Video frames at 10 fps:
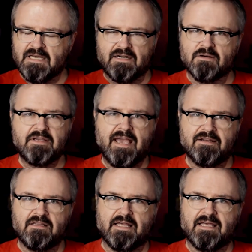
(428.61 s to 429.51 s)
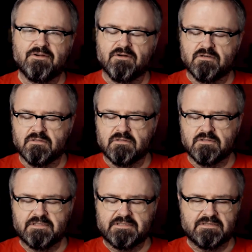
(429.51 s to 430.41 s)
I don't know, Candyland or or
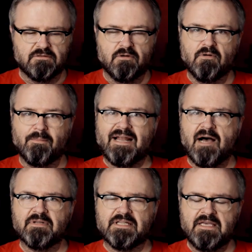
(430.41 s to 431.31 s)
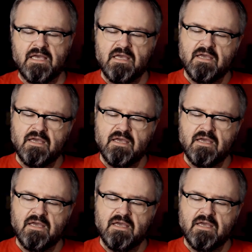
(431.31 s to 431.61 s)
or, uh, or, or, Monopoly,